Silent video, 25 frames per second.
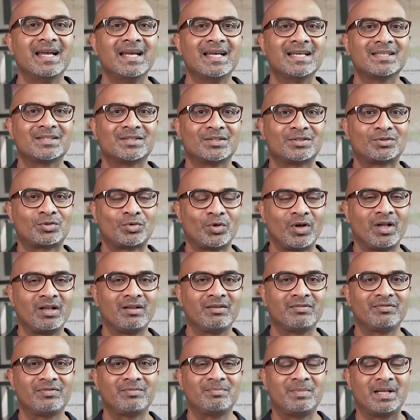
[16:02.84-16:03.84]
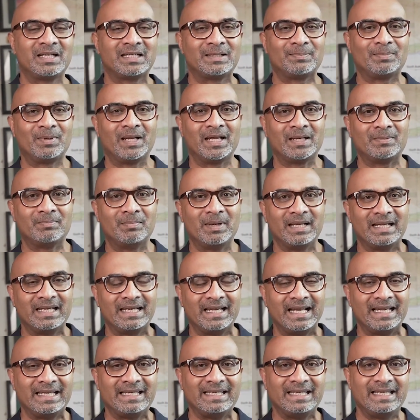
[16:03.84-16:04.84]
So 12 multiplied by
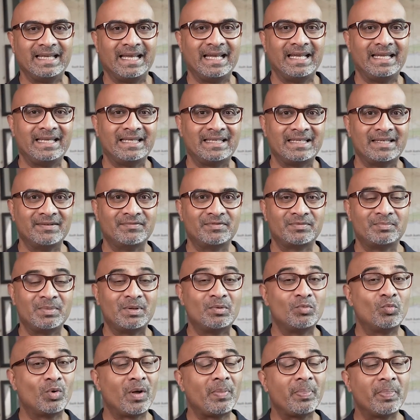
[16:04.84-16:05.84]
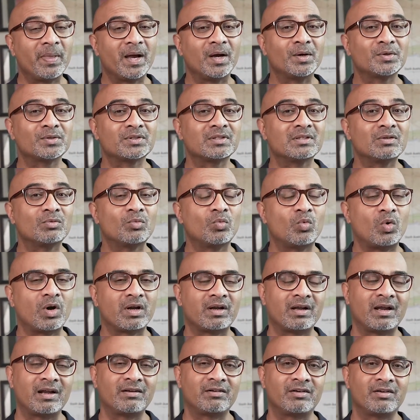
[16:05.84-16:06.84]
98 gives me
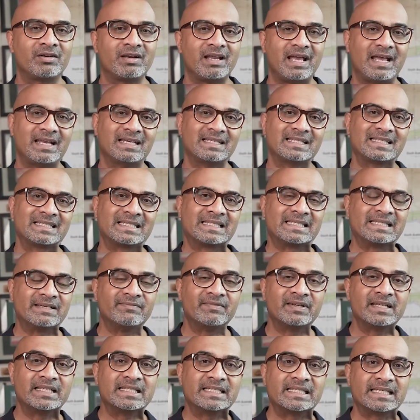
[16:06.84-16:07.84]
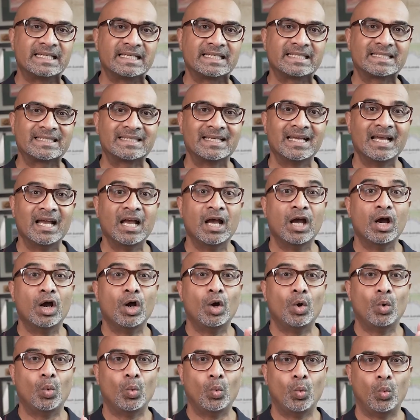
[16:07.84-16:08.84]
1176
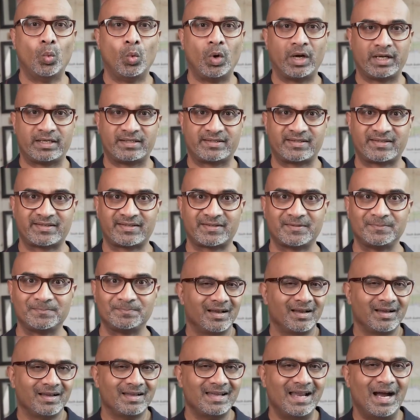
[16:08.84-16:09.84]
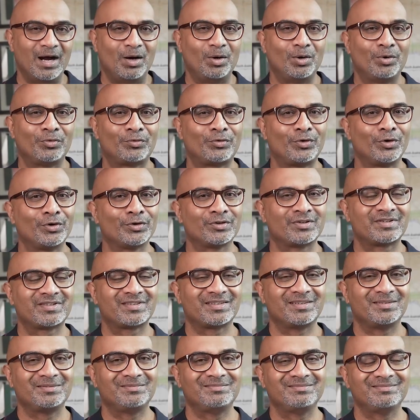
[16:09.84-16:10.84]
watts. Now, of
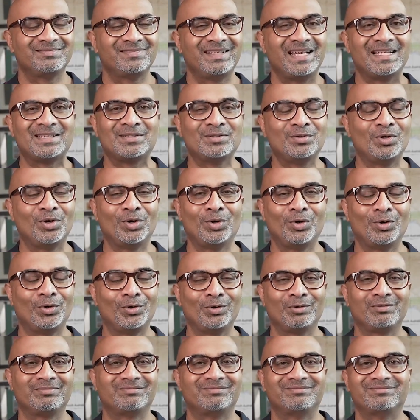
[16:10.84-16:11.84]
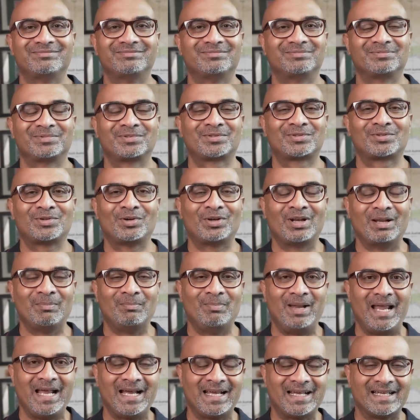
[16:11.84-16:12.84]
course, there's no solar
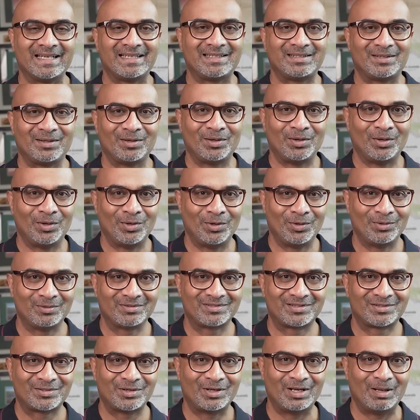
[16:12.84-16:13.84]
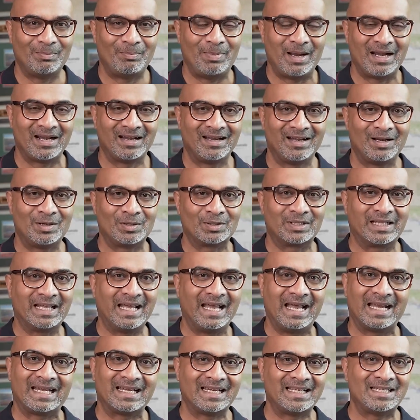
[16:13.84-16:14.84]
blanket or solar panel out
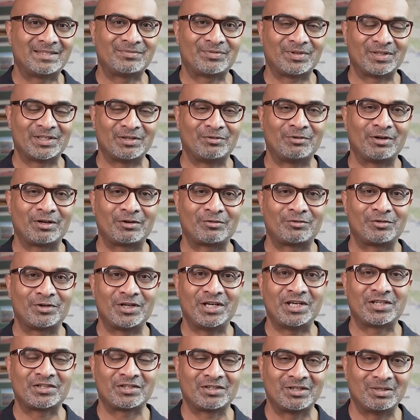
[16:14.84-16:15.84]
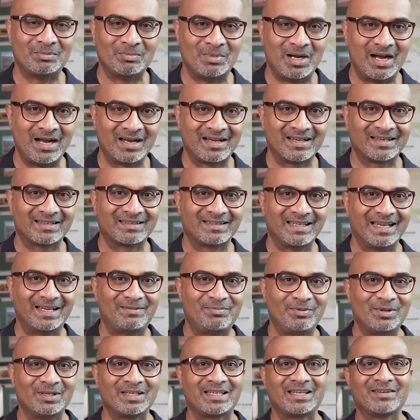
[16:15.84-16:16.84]
there, at least for the recreational market,
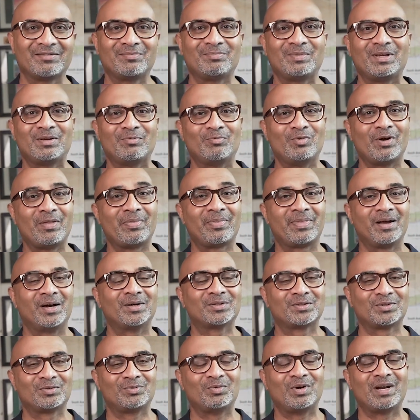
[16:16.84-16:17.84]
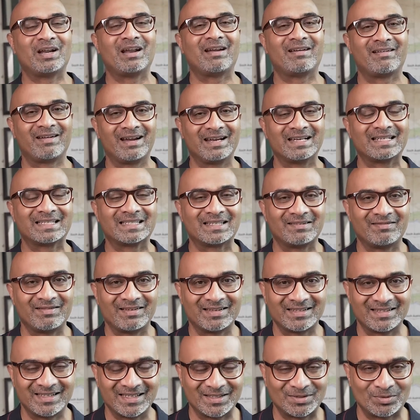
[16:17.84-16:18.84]
that will give me
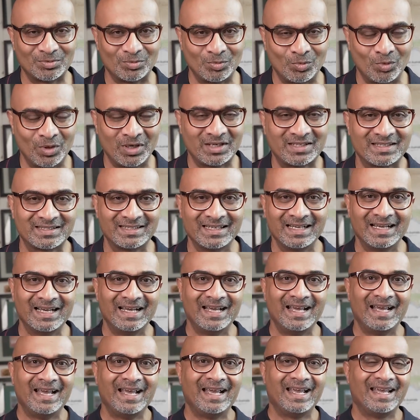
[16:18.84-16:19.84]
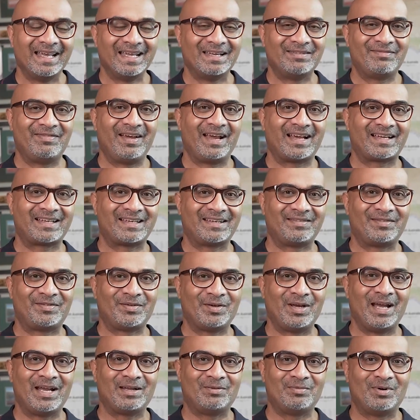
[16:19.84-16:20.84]
1176 watts. In fact, if
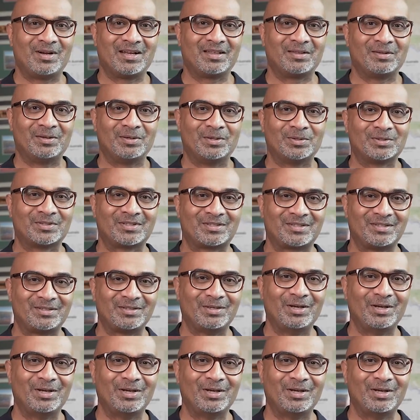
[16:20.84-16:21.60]
you had one of those,